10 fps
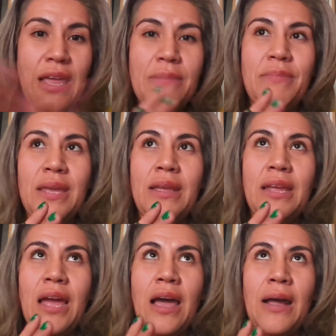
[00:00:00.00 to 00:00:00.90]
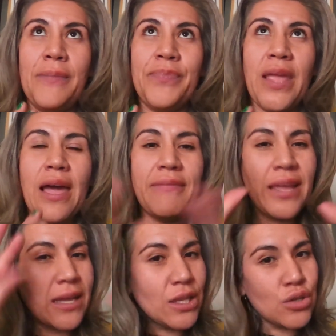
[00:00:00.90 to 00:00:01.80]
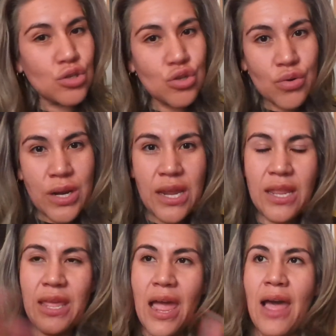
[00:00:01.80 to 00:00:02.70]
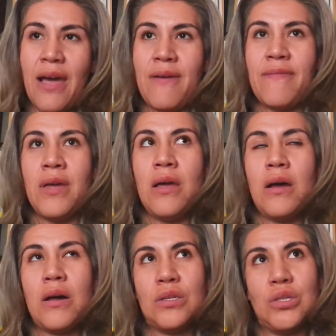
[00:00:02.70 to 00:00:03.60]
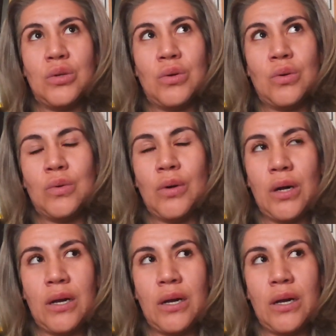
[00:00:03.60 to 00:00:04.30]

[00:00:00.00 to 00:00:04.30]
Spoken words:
and be, they have like a little tree. They have also,